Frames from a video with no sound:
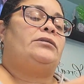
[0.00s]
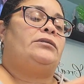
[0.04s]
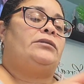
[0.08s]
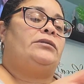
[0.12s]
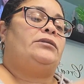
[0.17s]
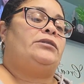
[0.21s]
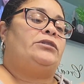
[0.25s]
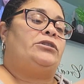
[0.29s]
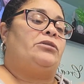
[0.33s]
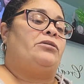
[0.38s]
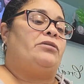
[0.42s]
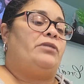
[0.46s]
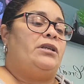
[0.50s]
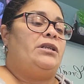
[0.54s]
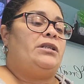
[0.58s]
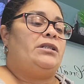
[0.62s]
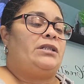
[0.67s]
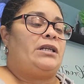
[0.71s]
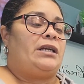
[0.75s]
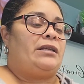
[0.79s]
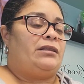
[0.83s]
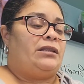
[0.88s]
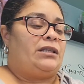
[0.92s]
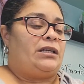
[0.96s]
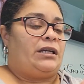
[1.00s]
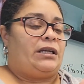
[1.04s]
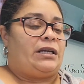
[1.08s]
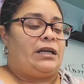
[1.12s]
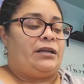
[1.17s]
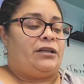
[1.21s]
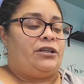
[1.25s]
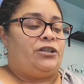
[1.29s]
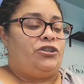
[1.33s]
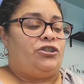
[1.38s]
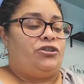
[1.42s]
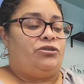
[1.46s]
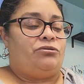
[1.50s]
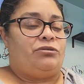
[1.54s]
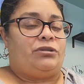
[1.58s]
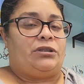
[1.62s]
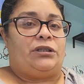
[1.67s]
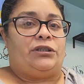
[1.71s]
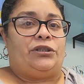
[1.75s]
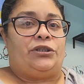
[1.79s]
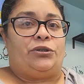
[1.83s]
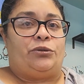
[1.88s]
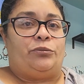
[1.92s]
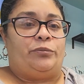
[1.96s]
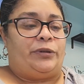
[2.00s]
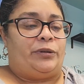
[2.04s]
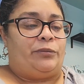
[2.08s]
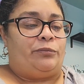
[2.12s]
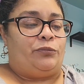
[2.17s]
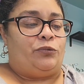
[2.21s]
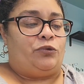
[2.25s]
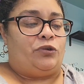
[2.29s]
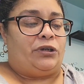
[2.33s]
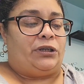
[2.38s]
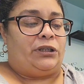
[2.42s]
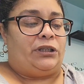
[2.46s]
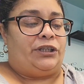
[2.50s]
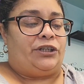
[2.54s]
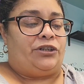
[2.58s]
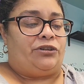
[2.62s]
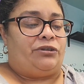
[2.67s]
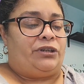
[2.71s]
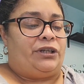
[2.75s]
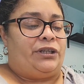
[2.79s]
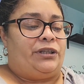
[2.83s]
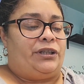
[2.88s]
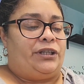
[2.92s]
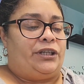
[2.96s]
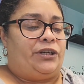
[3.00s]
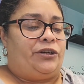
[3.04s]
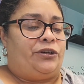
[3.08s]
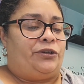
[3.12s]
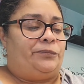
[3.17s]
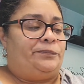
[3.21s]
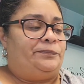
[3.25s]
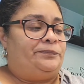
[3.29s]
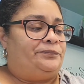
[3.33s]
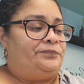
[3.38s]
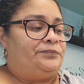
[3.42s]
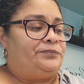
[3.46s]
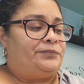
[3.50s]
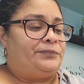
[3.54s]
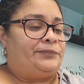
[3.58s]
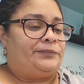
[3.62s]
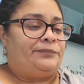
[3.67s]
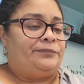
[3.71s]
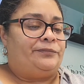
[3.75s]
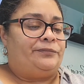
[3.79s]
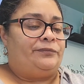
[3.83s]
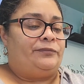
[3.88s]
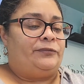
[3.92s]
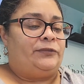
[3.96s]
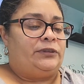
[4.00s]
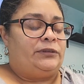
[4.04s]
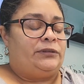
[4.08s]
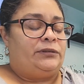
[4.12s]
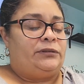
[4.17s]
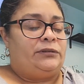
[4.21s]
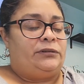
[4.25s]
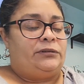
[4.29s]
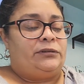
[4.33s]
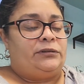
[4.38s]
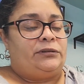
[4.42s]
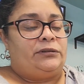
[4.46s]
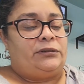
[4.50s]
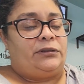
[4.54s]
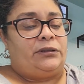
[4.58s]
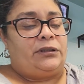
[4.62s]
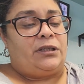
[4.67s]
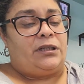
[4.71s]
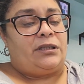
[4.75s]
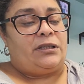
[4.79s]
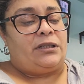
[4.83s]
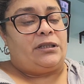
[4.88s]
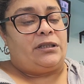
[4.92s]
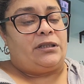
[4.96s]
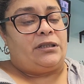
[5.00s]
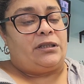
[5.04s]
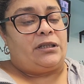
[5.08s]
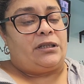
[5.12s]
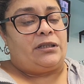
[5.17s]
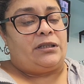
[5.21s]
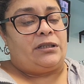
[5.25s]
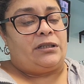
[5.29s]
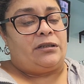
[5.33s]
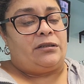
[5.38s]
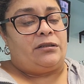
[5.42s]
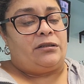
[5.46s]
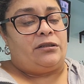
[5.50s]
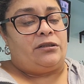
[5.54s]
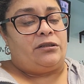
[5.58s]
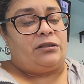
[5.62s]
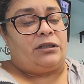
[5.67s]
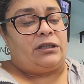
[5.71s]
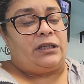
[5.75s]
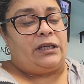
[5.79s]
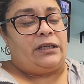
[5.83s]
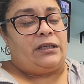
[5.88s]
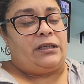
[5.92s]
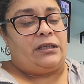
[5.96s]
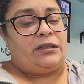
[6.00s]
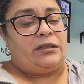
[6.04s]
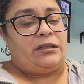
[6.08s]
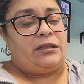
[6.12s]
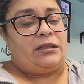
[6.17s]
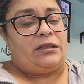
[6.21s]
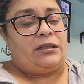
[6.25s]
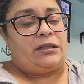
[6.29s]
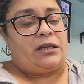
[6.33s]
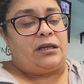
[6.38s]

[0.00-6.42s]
So this, I think I can use a little bit more glitter in there, because it doesn't look like it's